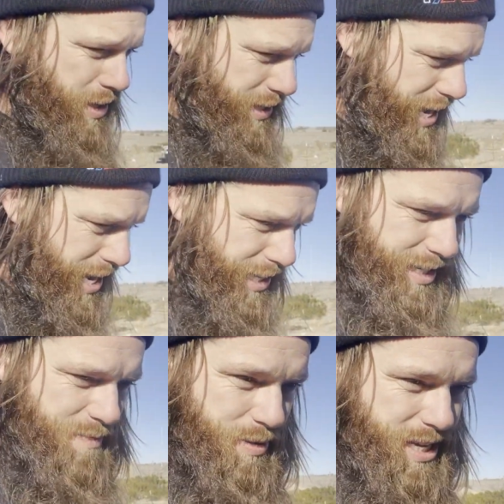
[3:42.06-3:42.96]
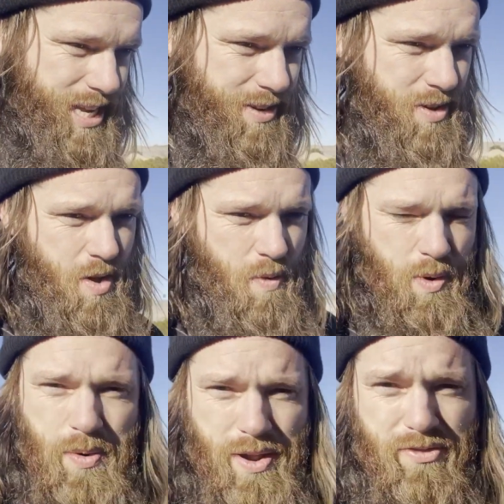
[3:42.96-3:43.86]
and done and complete.
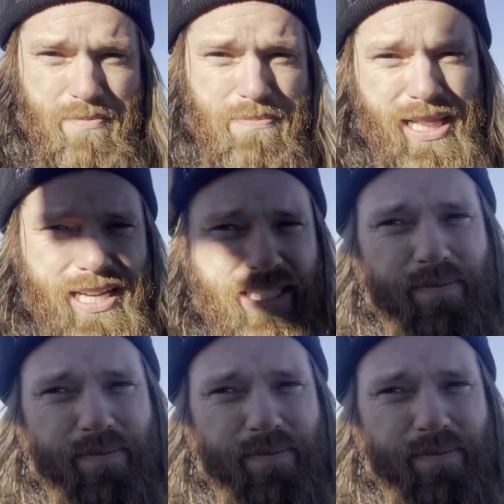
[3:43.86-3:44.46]
We went from Billings,